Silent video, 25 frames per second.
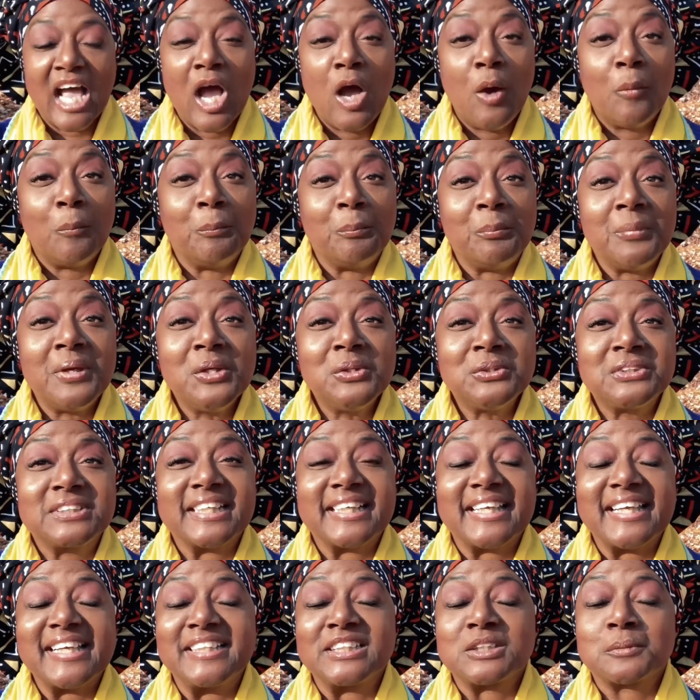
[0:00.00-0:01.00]

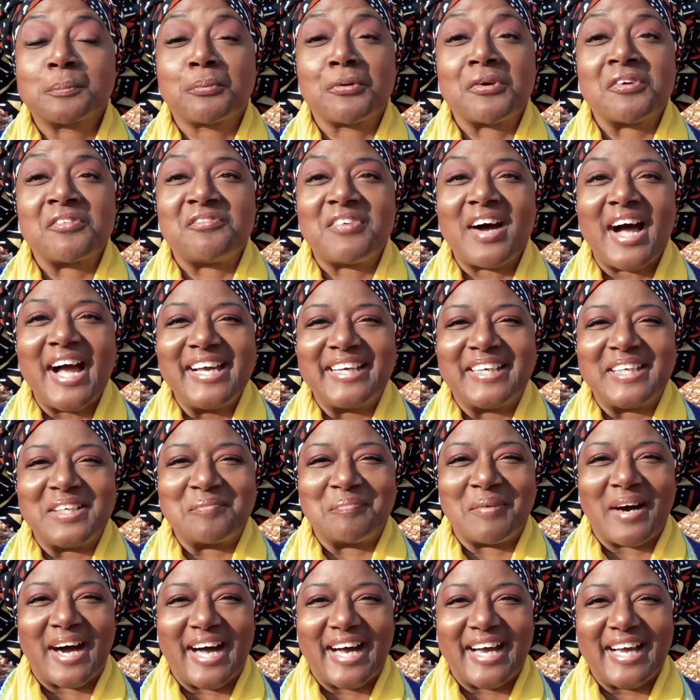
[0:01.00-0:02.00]
Music is
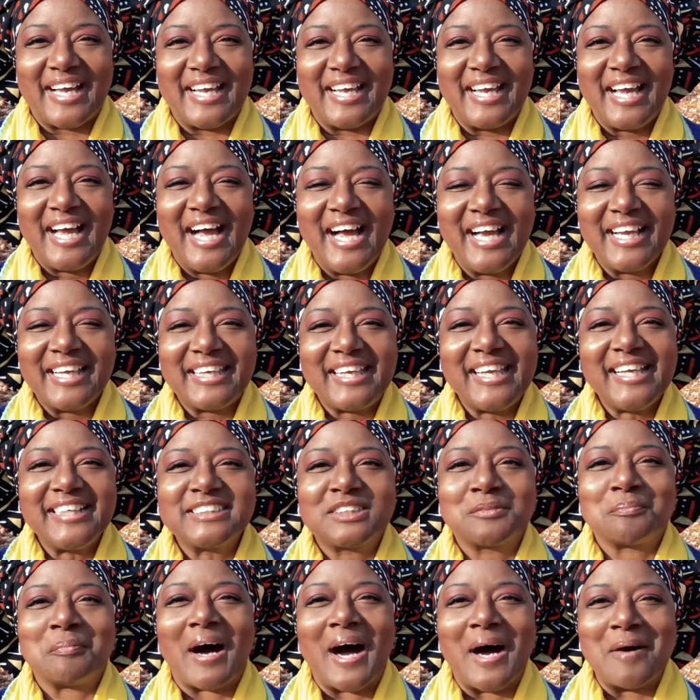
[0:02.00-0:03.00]
provided by
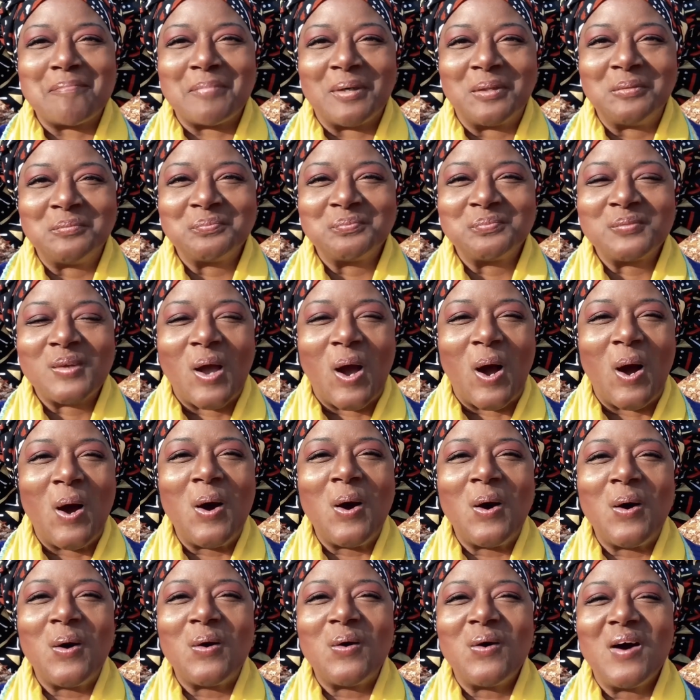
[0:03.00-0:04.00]
Kidz Bop.
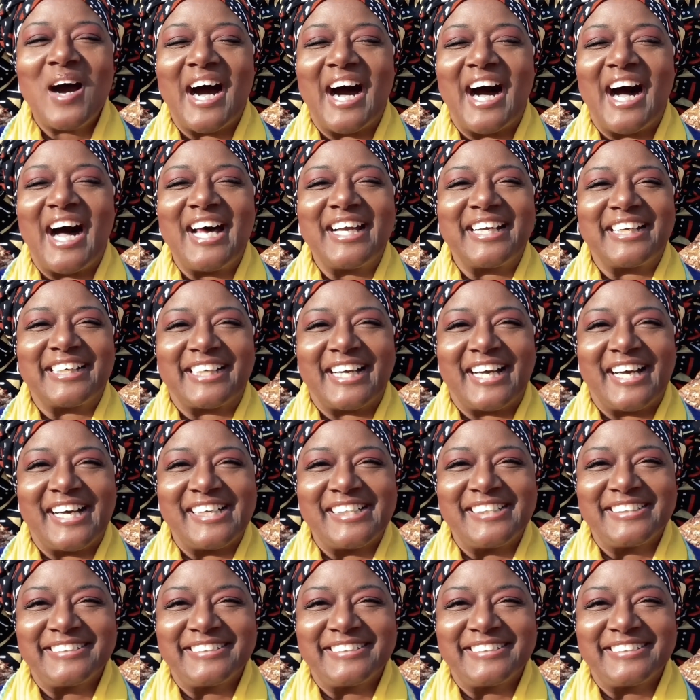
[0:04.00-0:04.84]
Oh, Hanukkah.